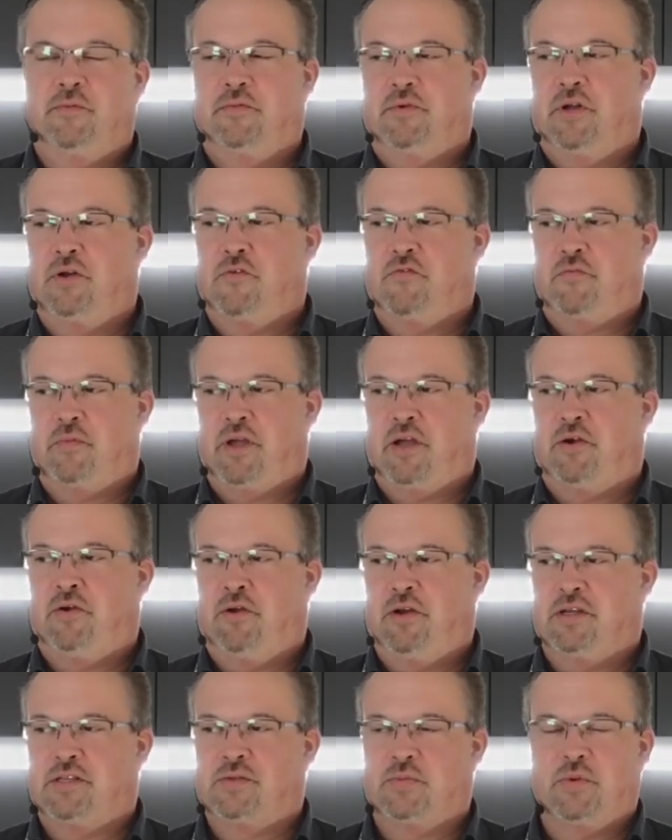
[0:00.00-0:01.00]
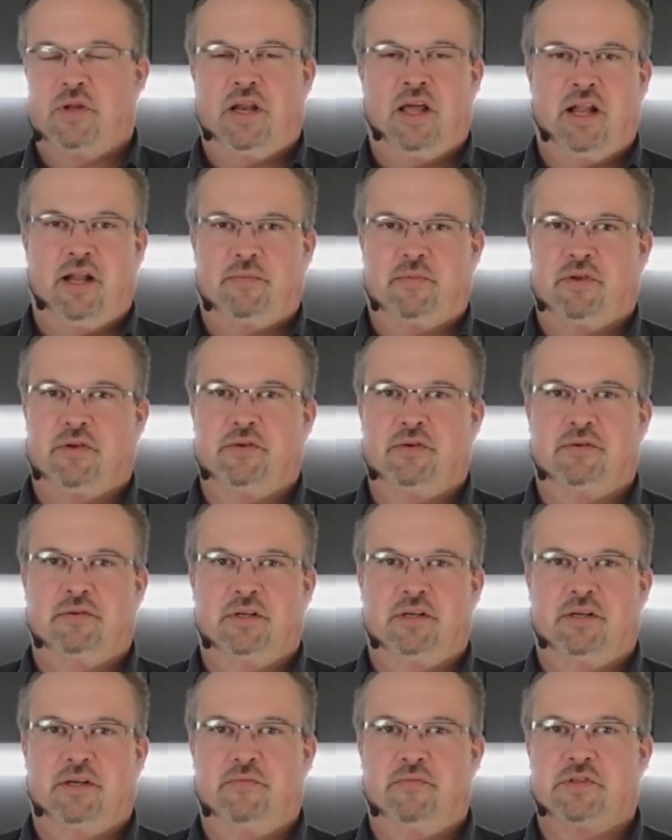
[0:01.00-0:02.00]
One of my colleagues will help you
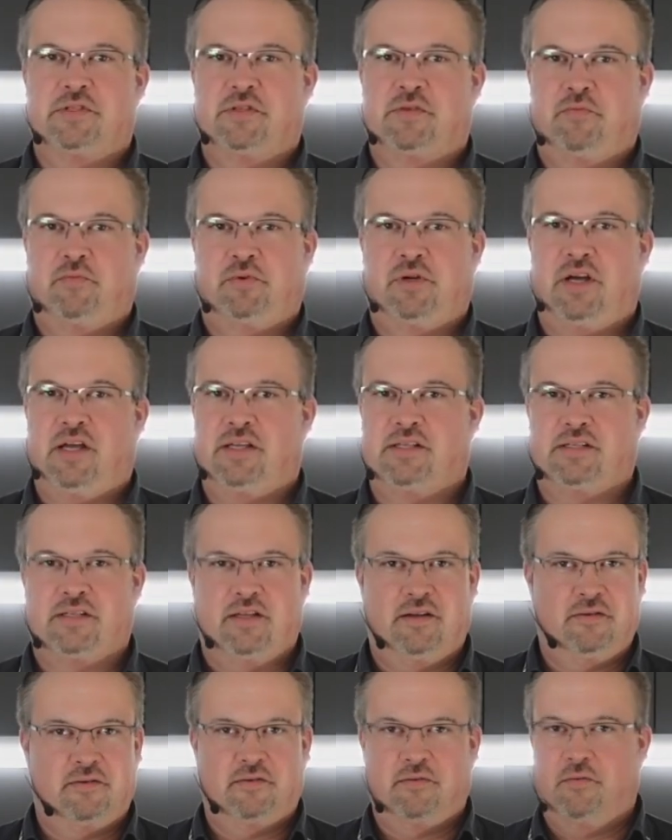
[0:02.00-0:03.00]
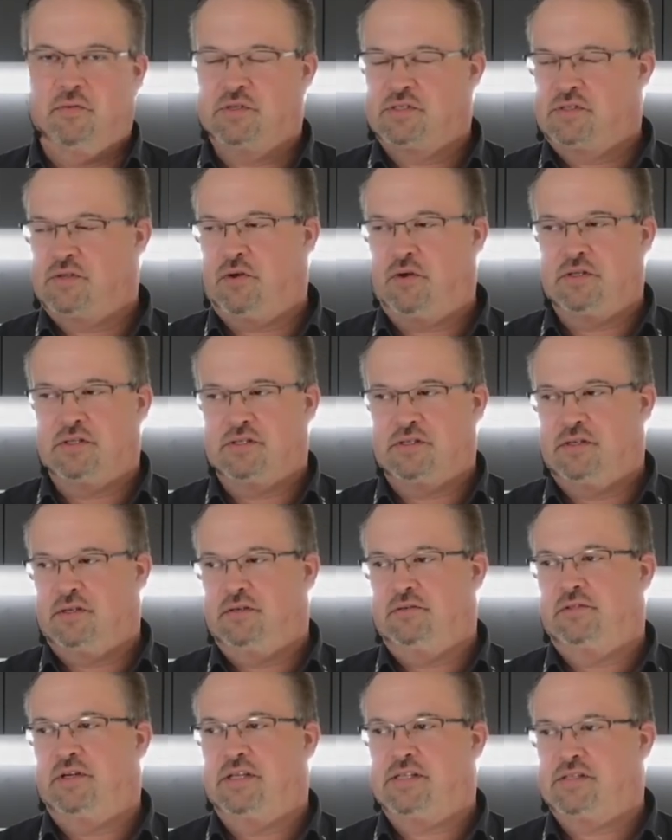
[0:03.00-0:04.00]
with the price and with all the
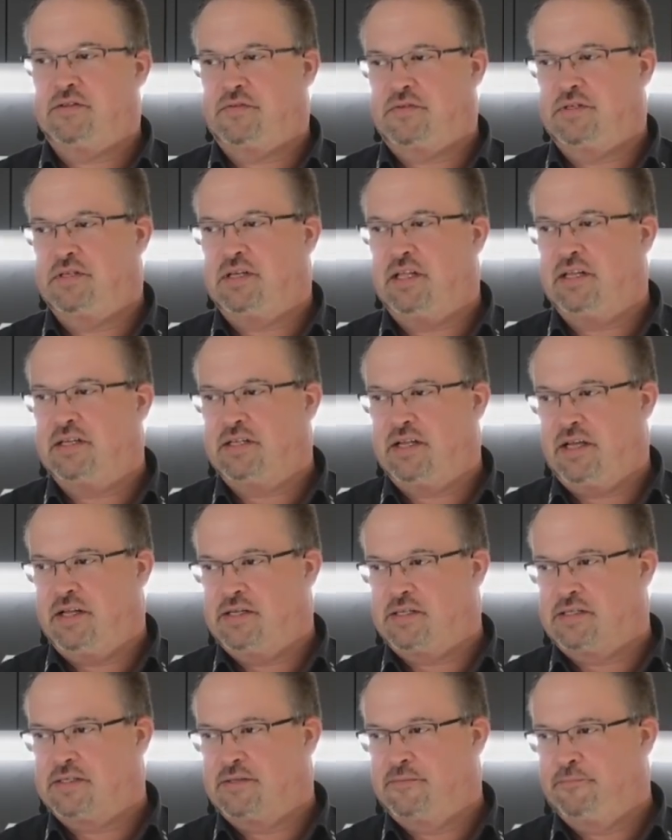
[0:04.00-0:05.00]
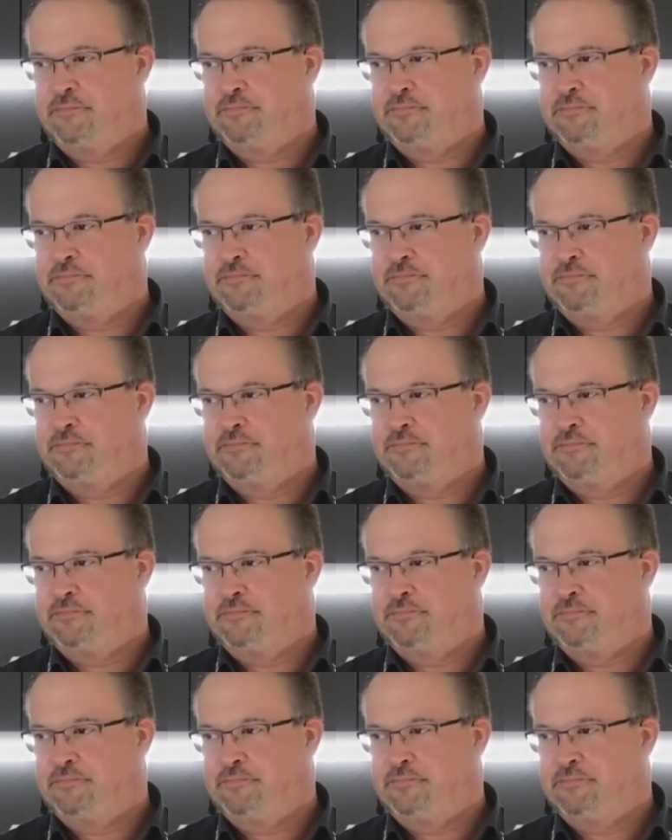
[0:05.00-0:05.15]
rest of the details.